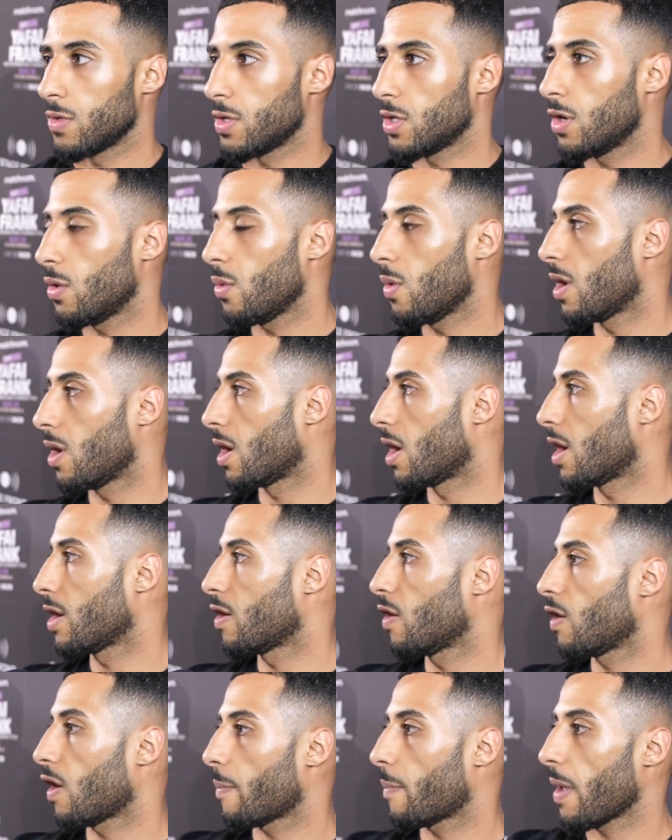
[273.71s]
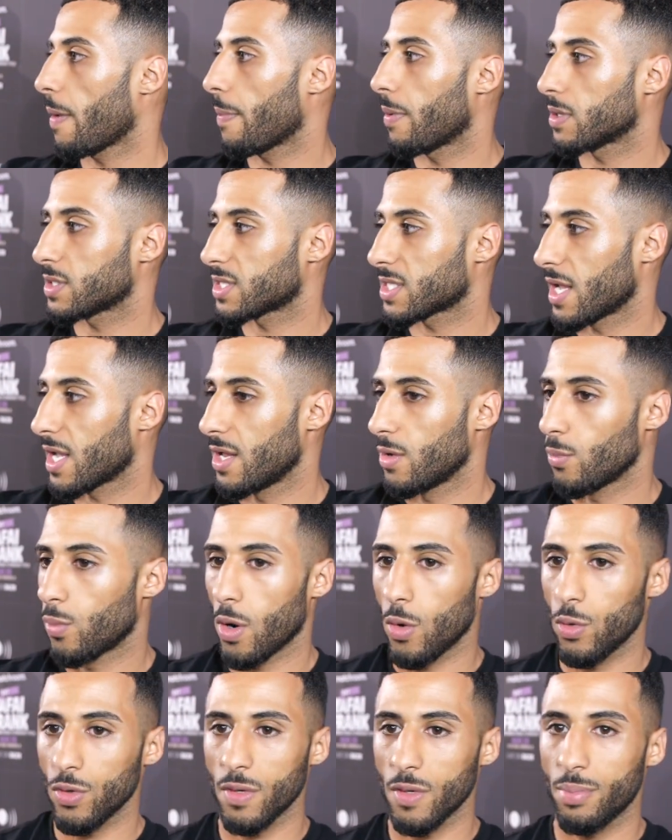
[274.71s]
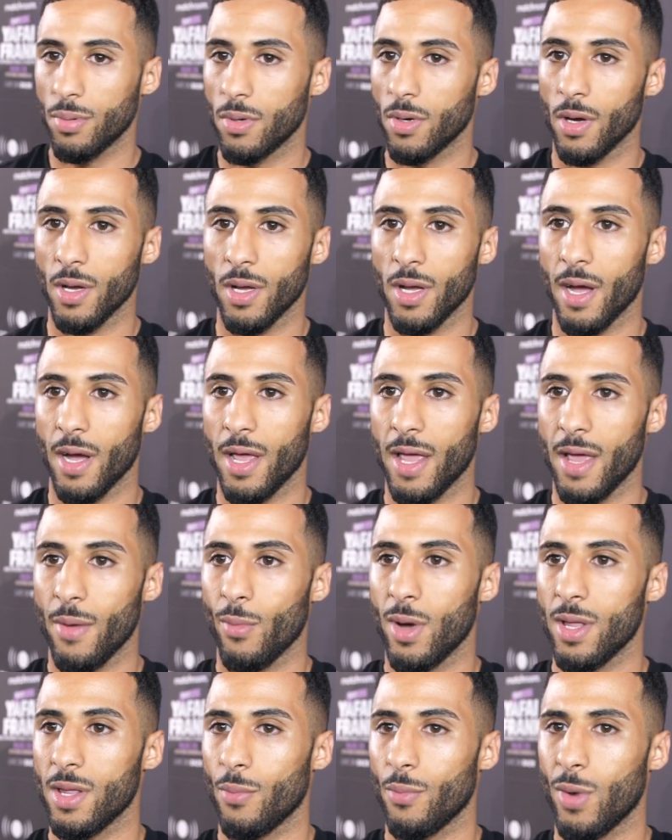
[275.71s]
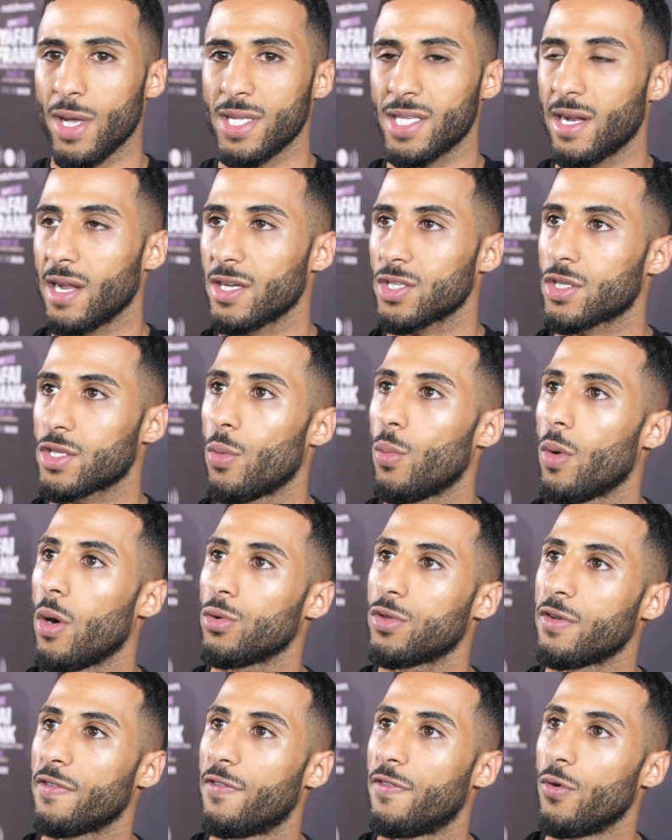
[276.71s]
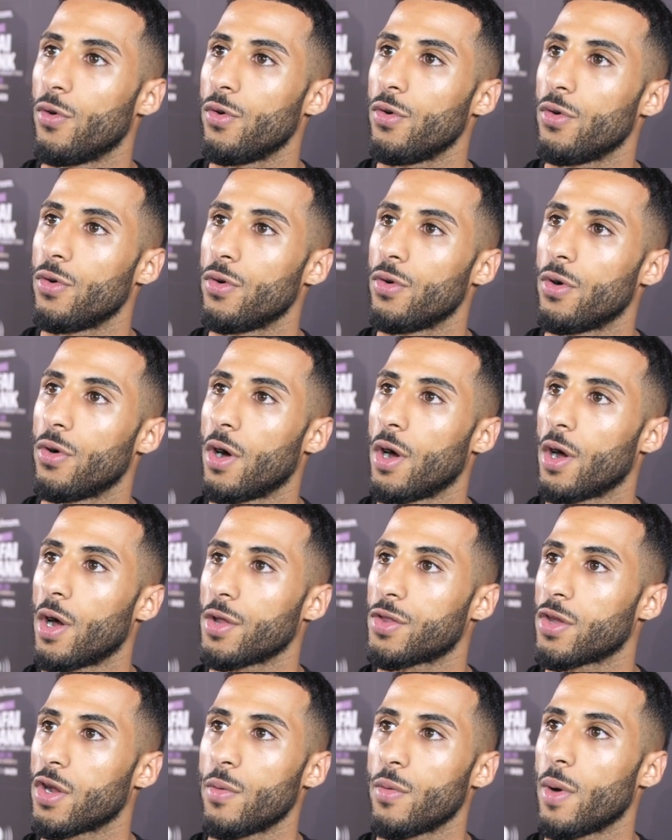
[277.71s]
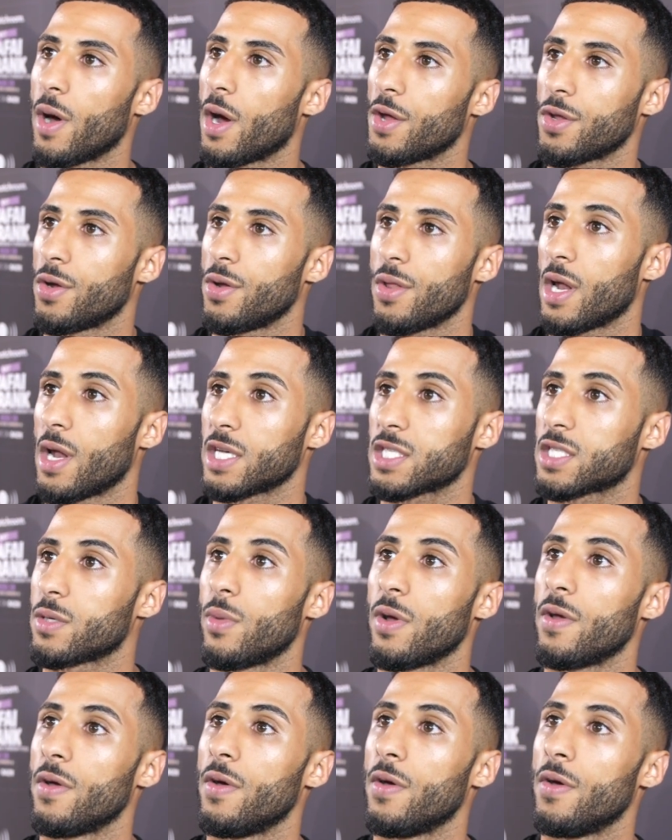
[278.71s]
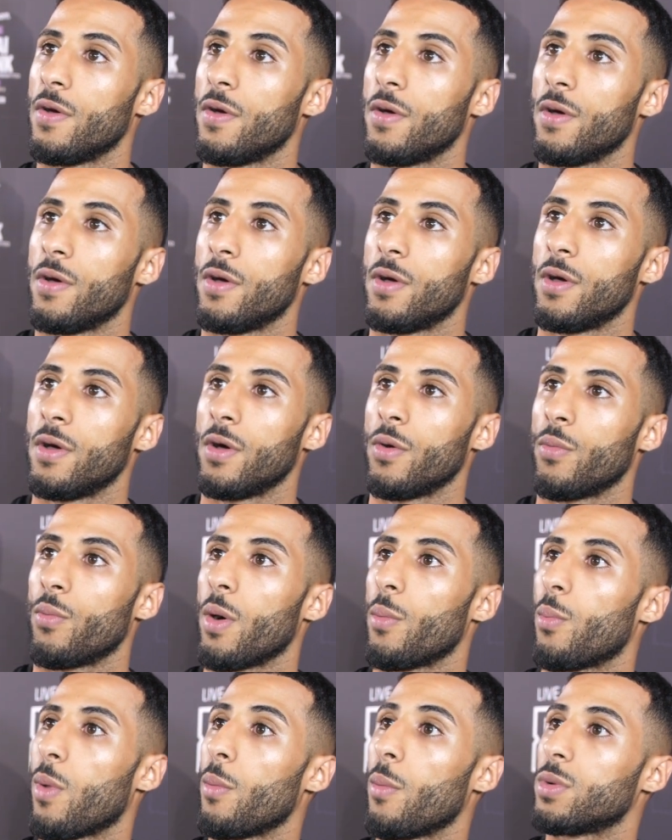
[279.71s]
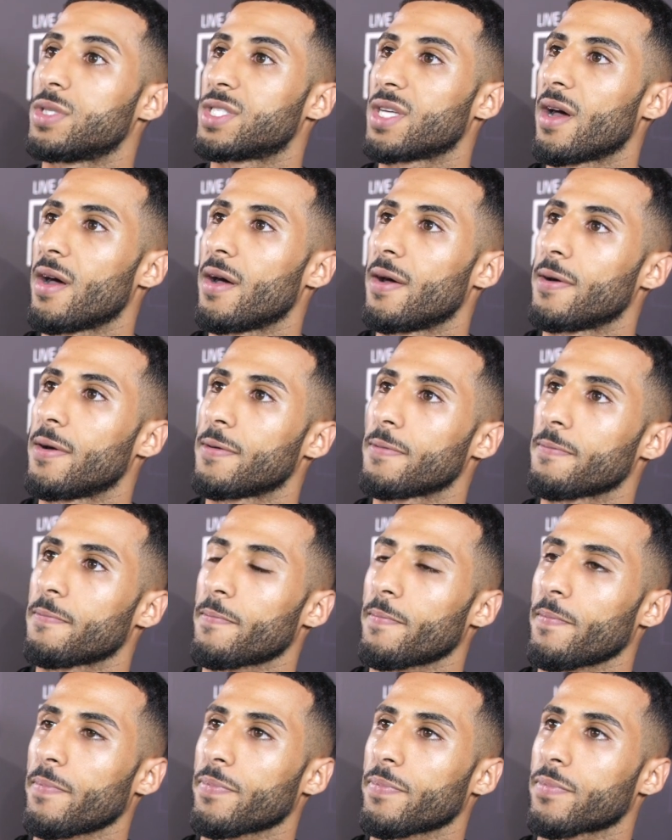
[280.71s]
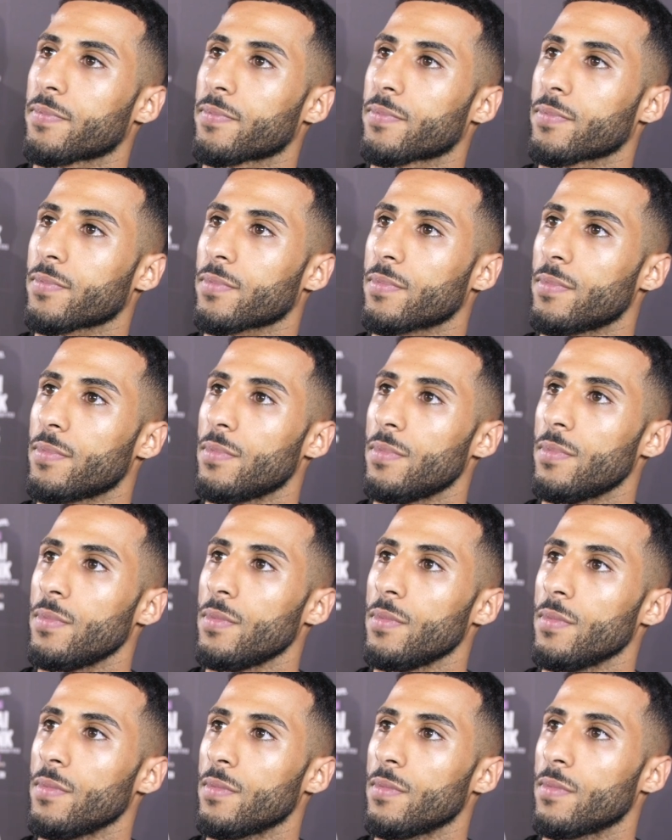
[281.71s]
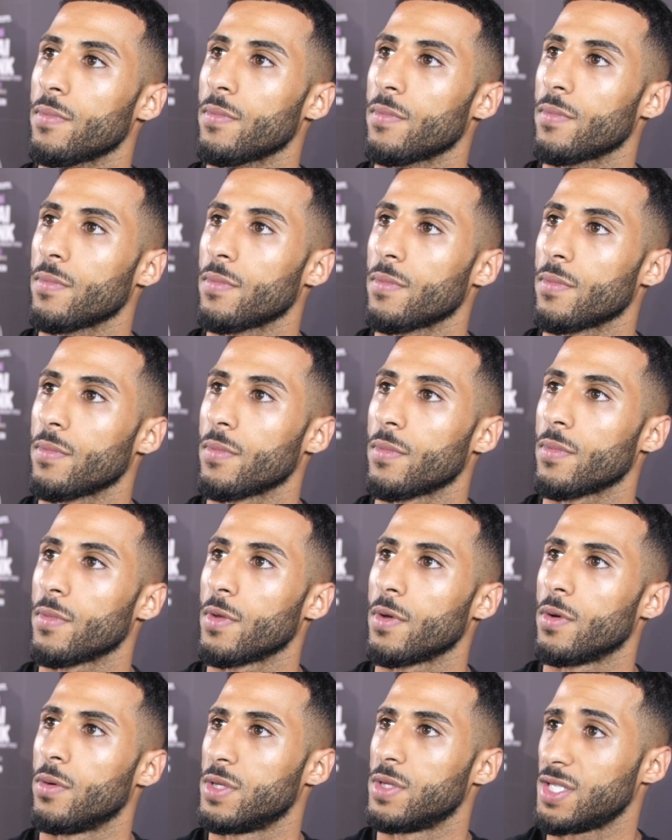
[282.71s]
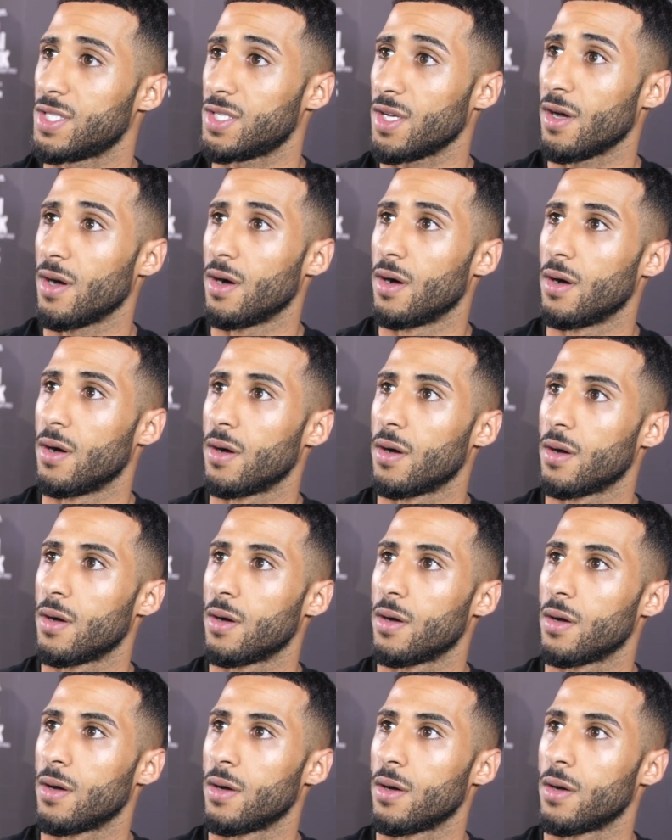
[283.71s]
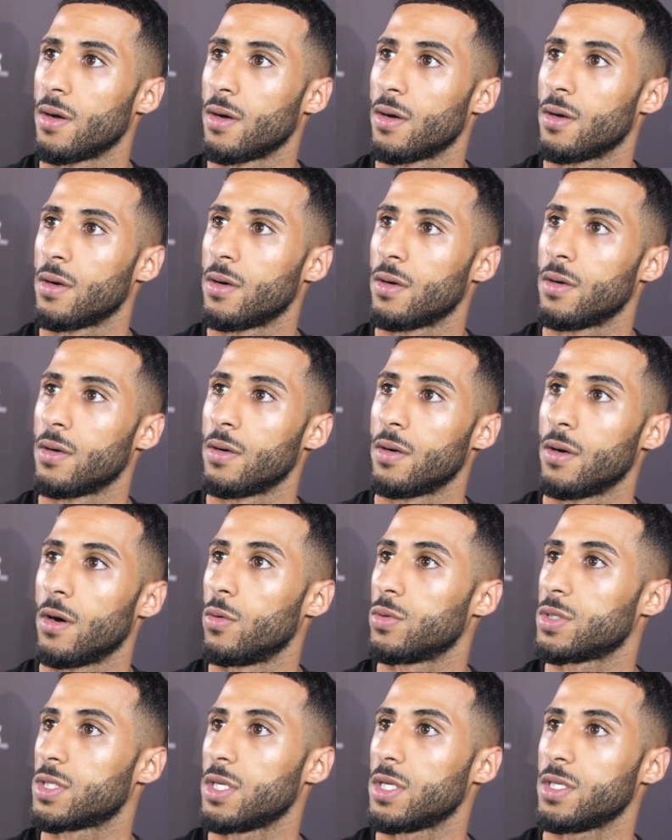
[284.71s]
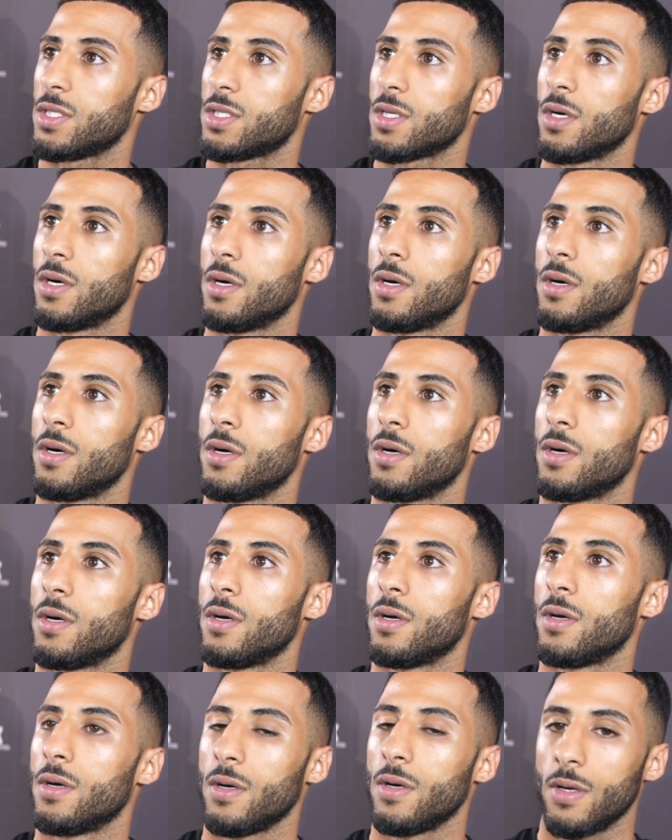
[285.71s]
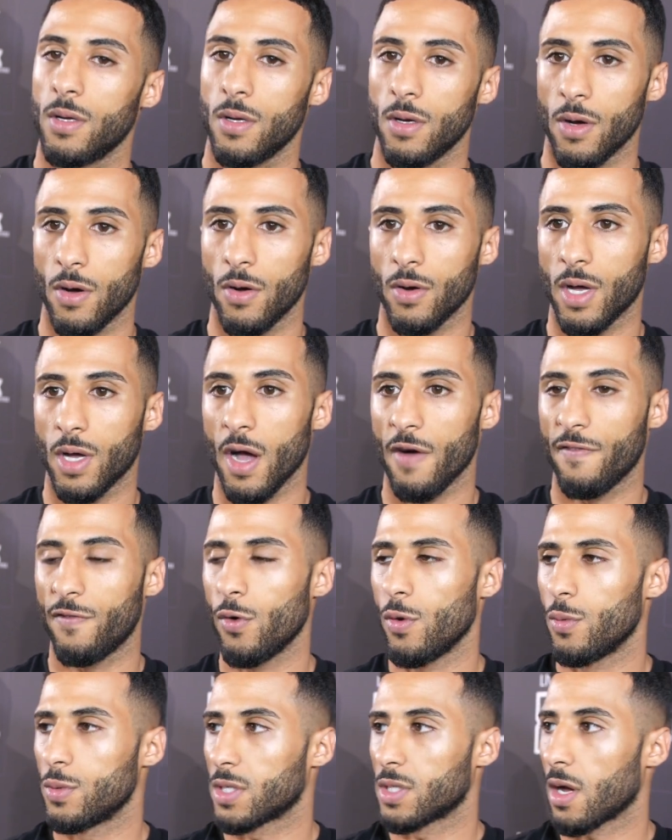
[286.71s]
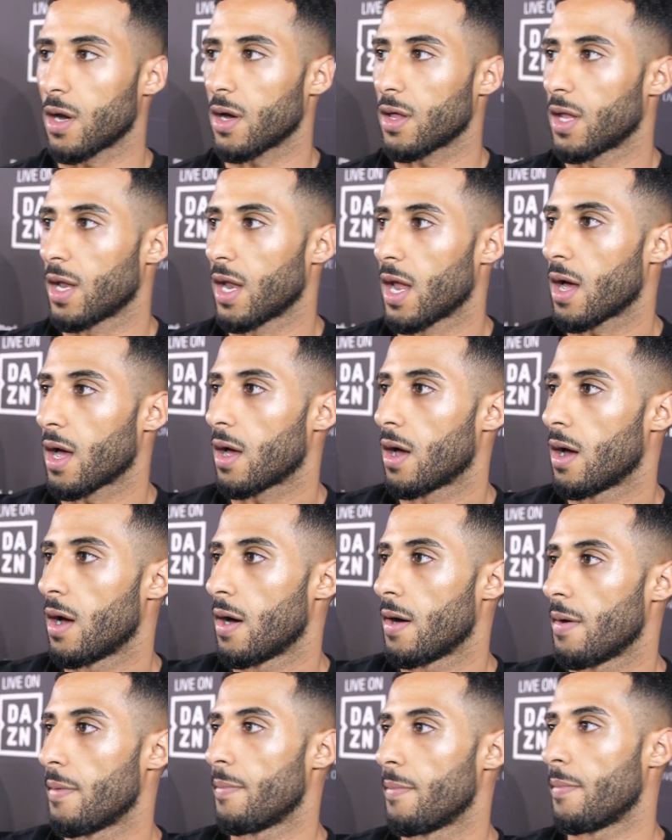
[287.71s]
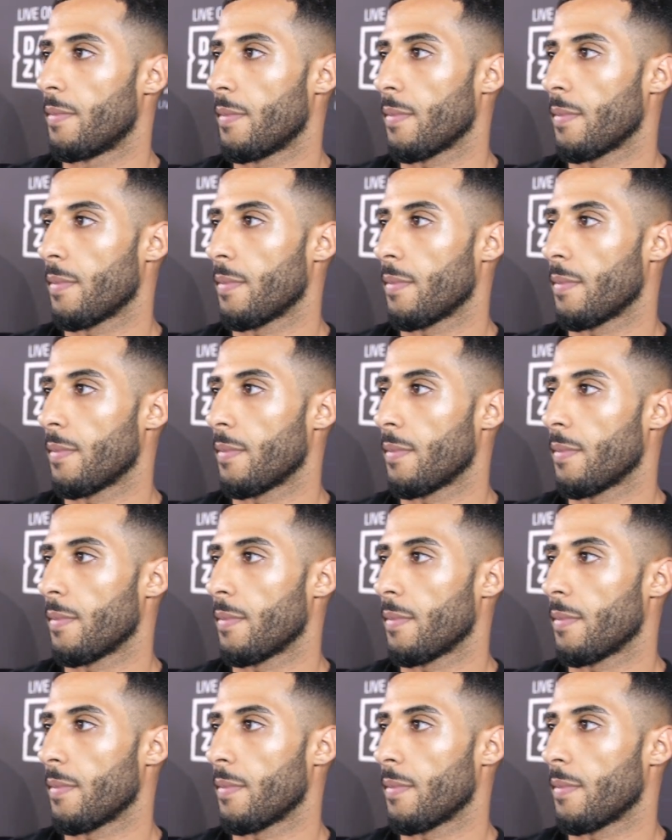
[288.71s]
You know what? I know a lot of people are saying Wilder, but when, when's the last time I was have fought? Uh, I don't know. I don't know. Before Helenius last, actually. When, when was that? It was earlier this year, if I'm right. Earlier this, yeah. earlier this year, and he knocked him out in the first round. Yeah. Okay, I thought it was longer than that. Um,